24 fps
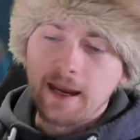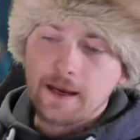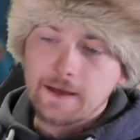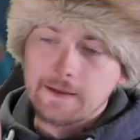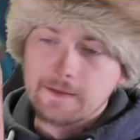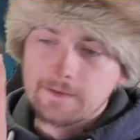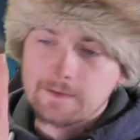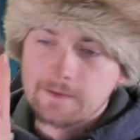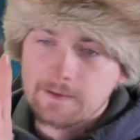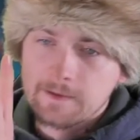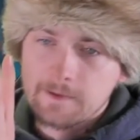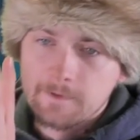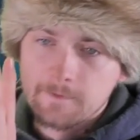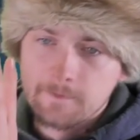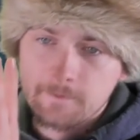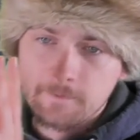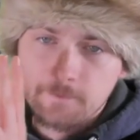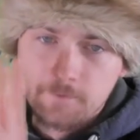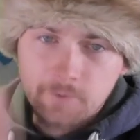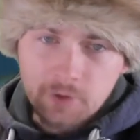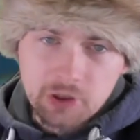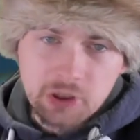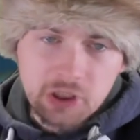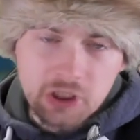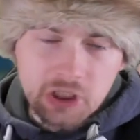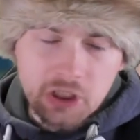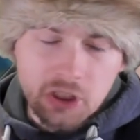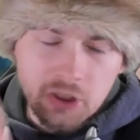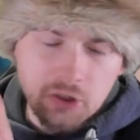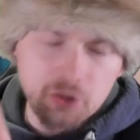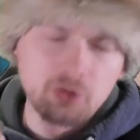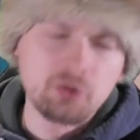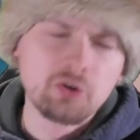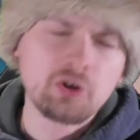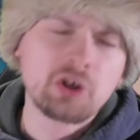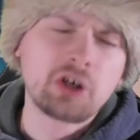and
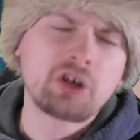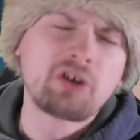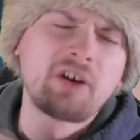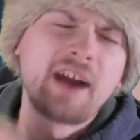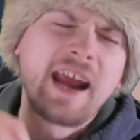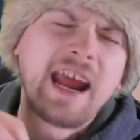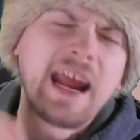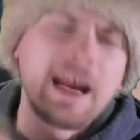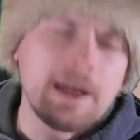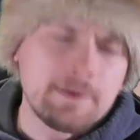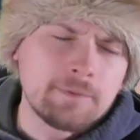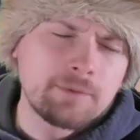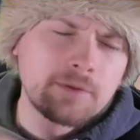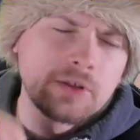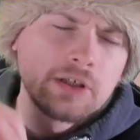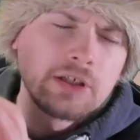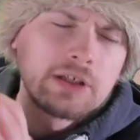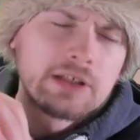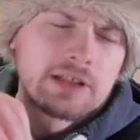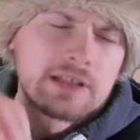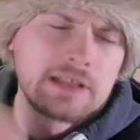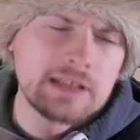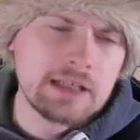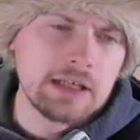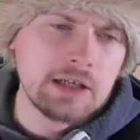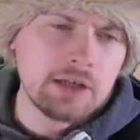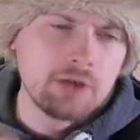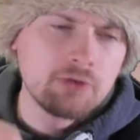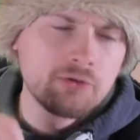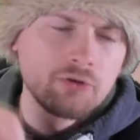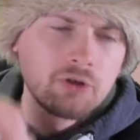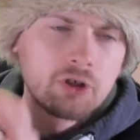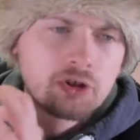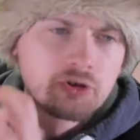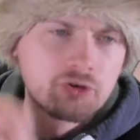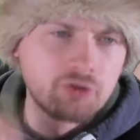freaking conquer every
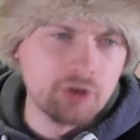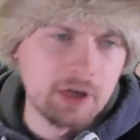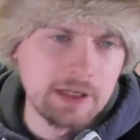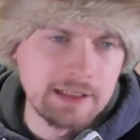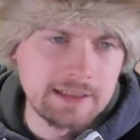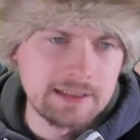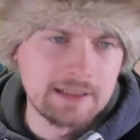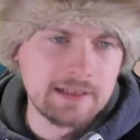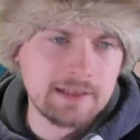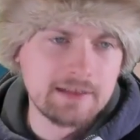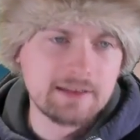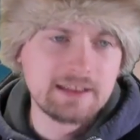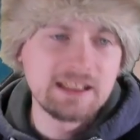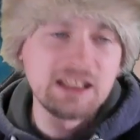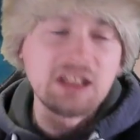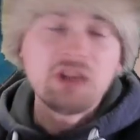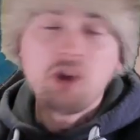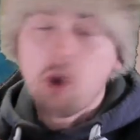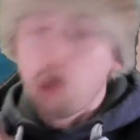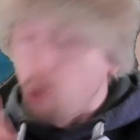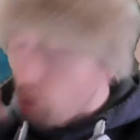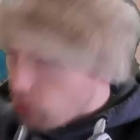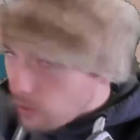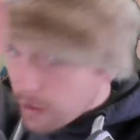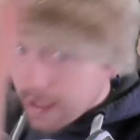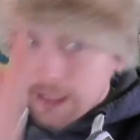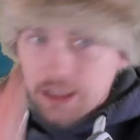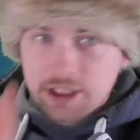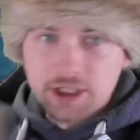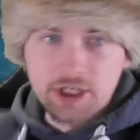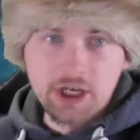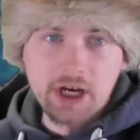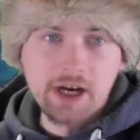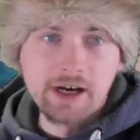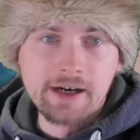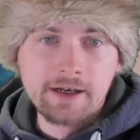single grassland in whole
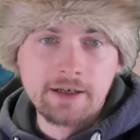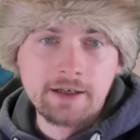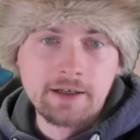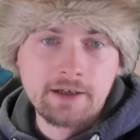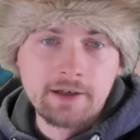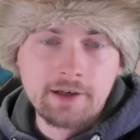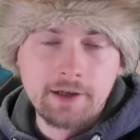Asia